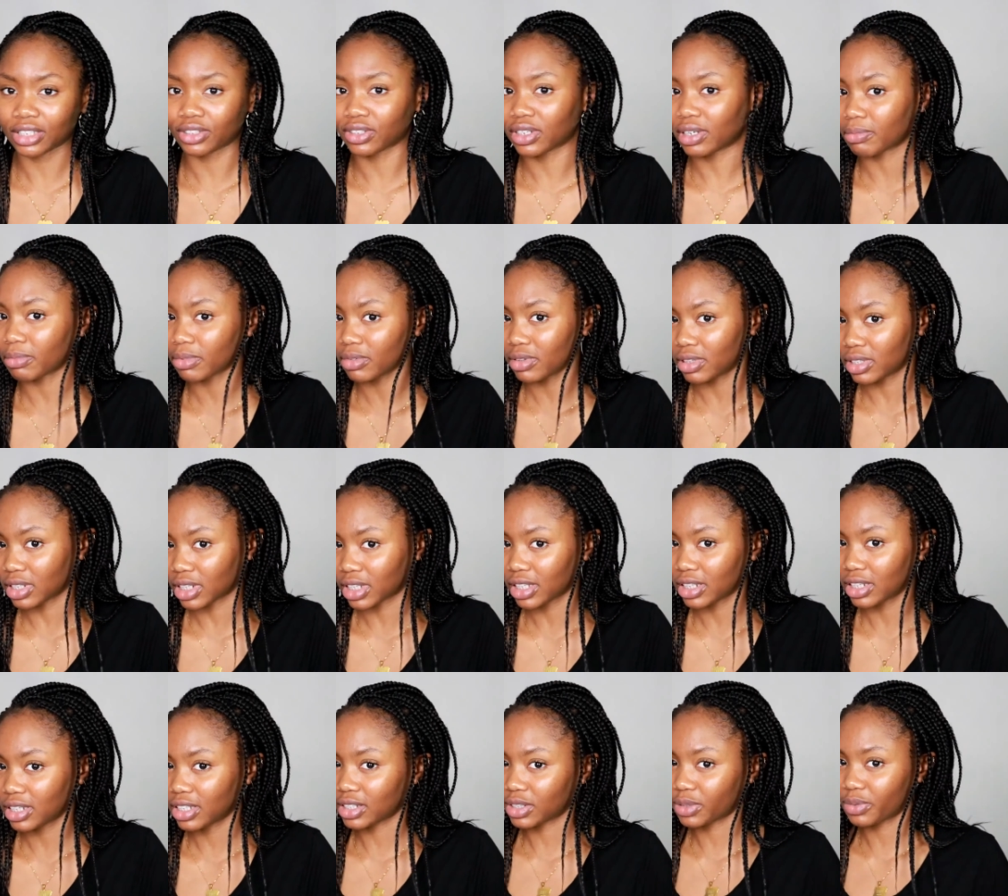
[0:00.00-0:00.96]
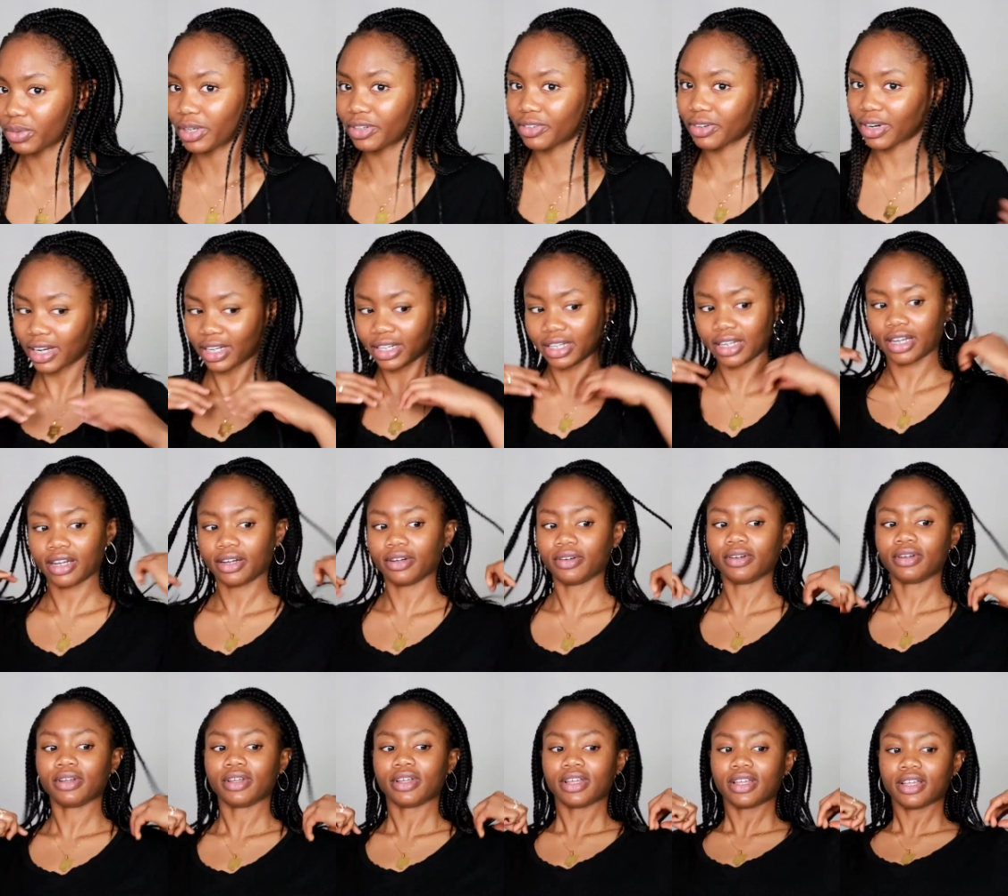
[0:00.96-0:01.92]
why I'm looking this way right
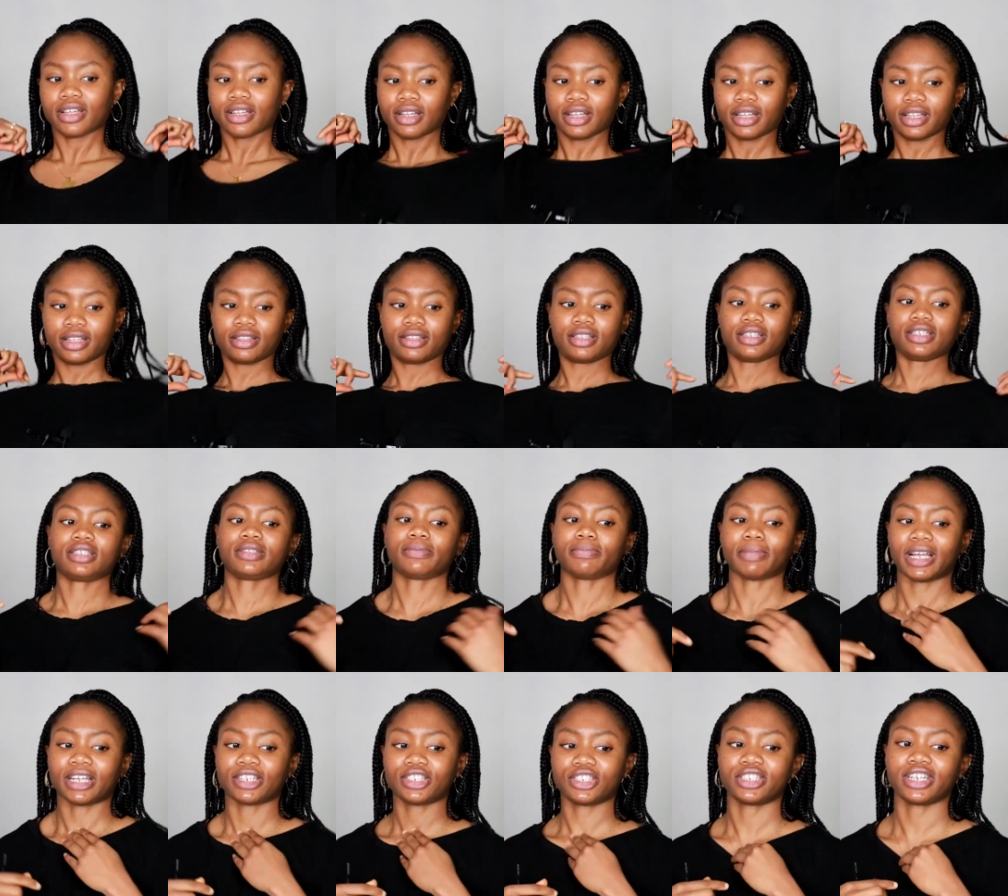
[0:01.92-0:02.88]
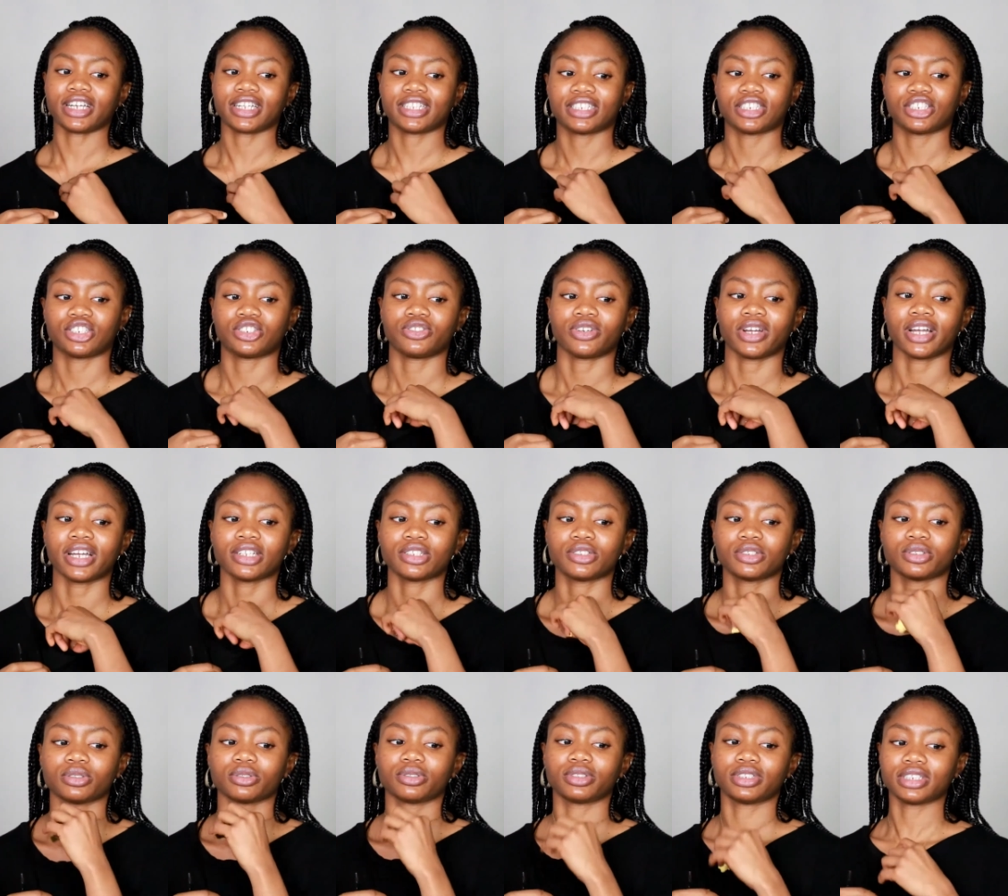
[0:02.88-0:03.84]
now, and this my shit is trying
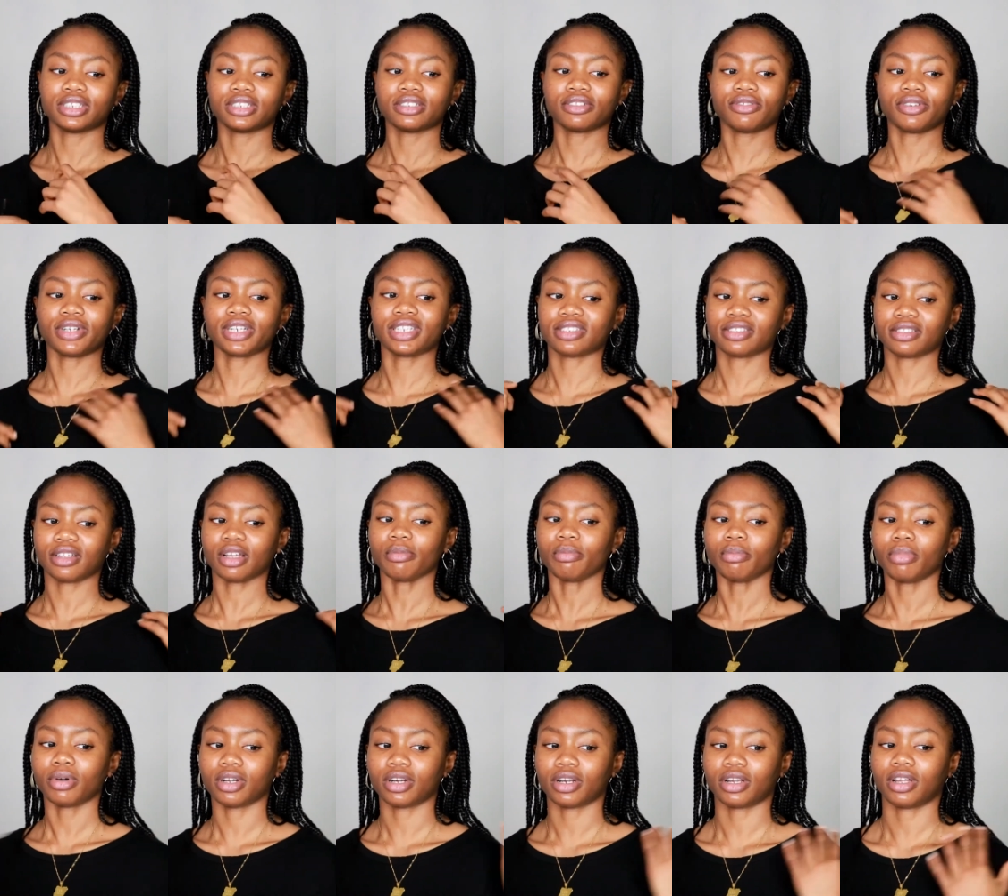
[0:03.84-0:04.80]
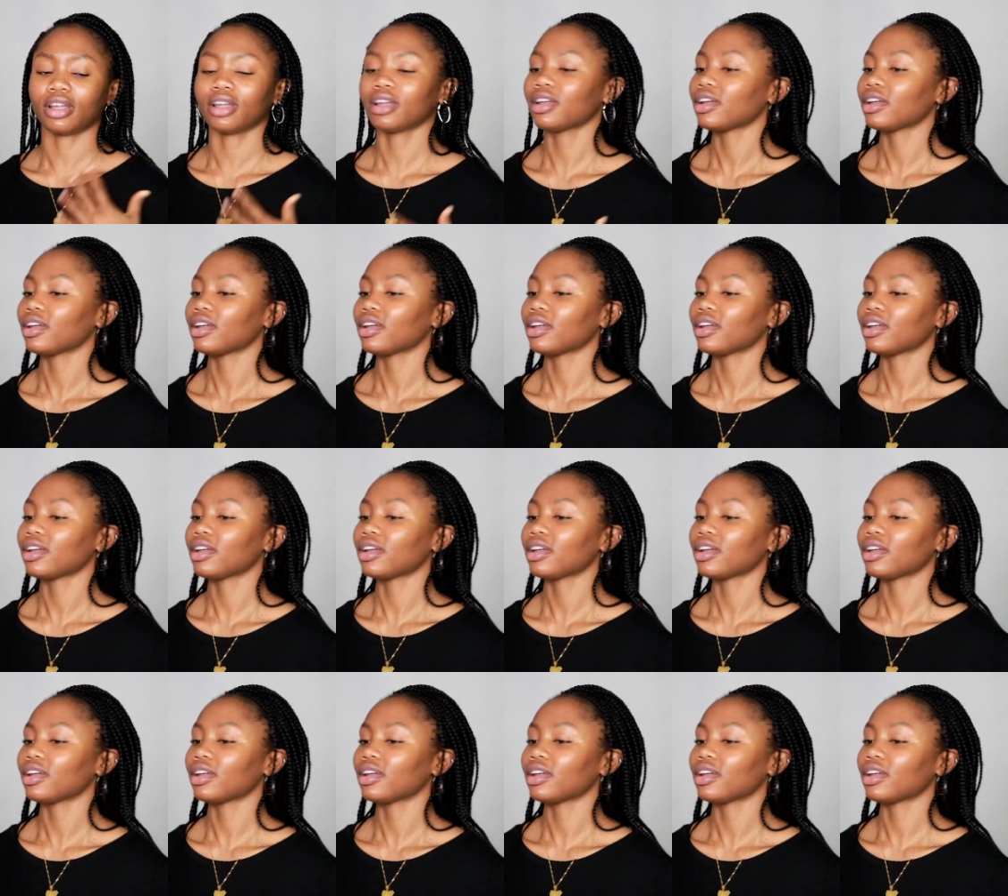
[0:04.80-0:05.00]
to disgrace somebody.